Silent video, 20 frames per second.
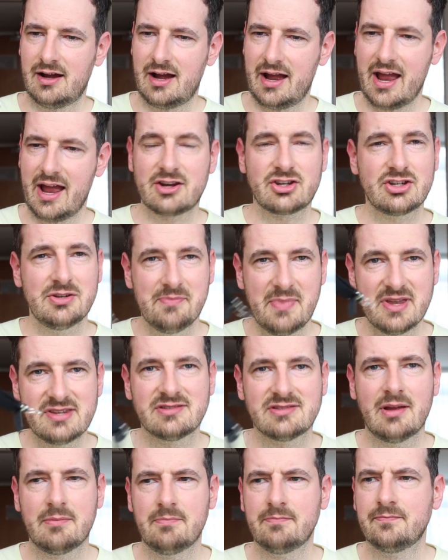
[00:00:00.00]
I actually
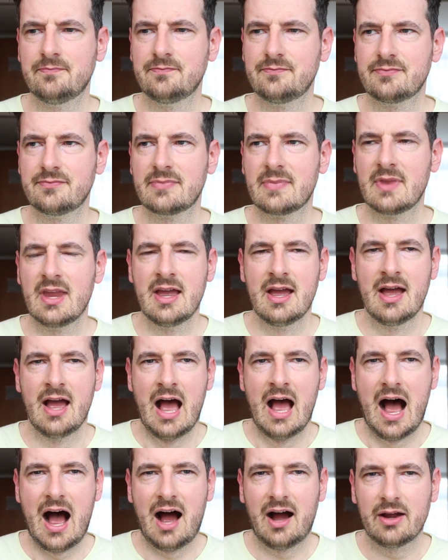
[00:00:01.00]
missed them.
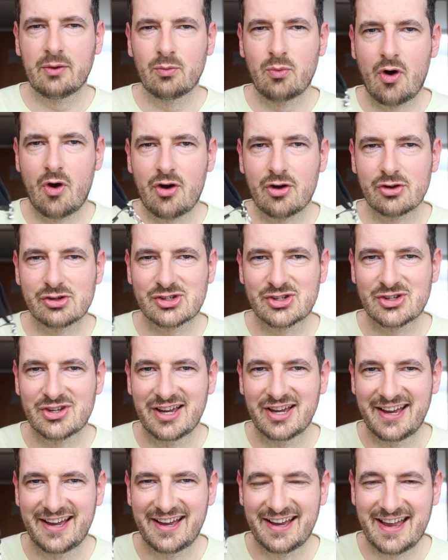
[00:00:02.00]
I
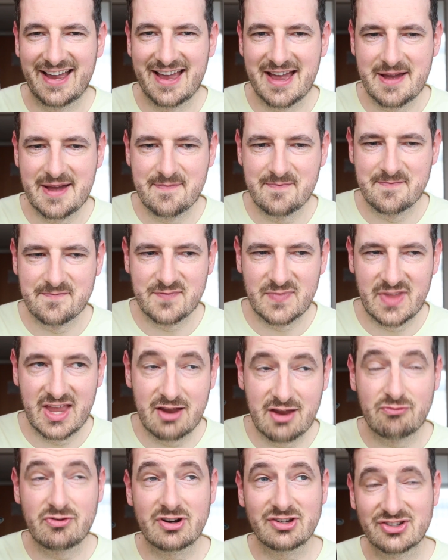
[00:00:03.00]
was
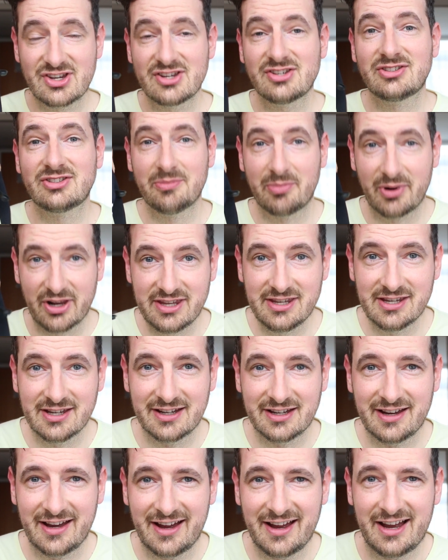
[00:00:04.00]
irresistibly
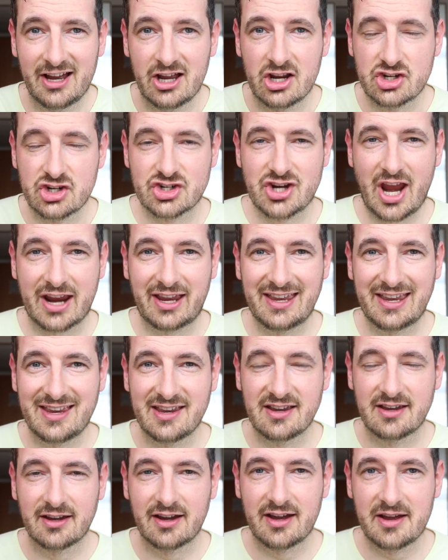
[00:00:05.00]

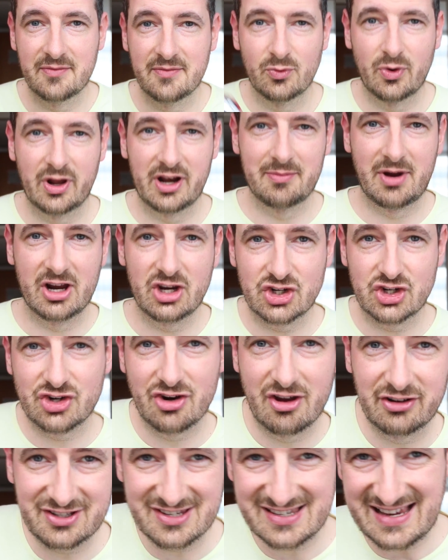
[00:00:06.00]
checking whether my
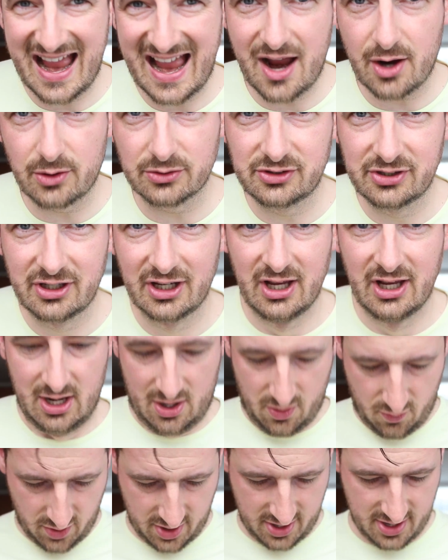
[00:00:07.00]
shirt is out,
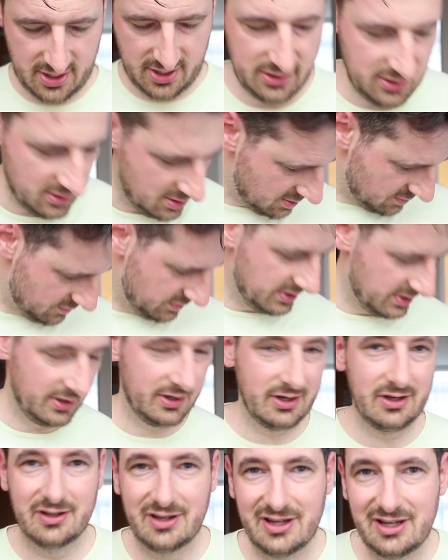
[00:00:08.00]
whether, you know, whether
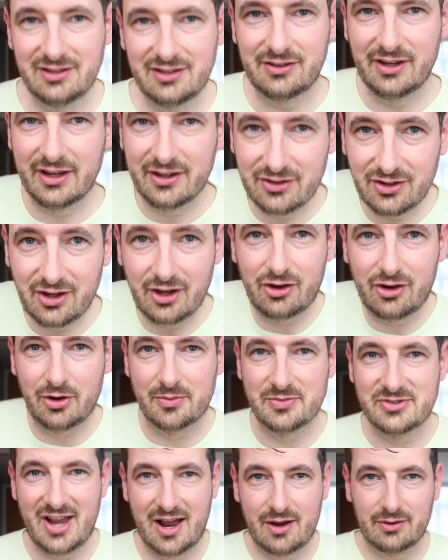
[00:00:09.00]
it
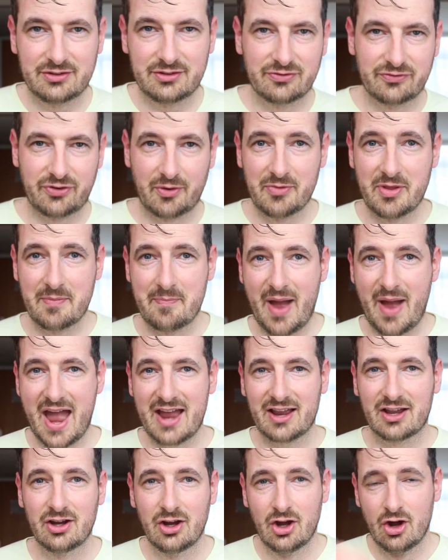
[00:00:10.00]
comes out from the
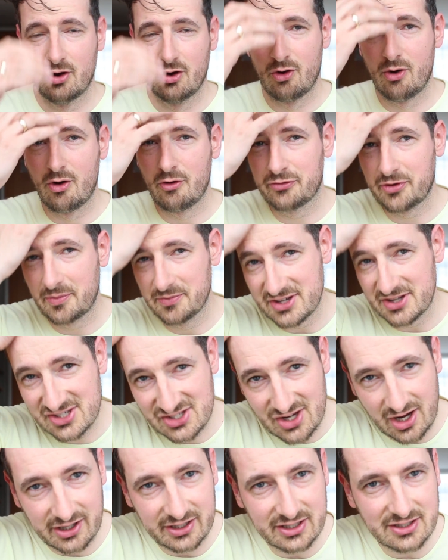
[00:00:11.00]
back or from the
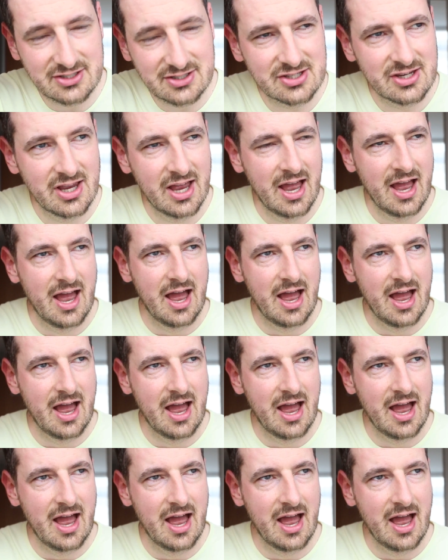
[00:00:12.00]
sides.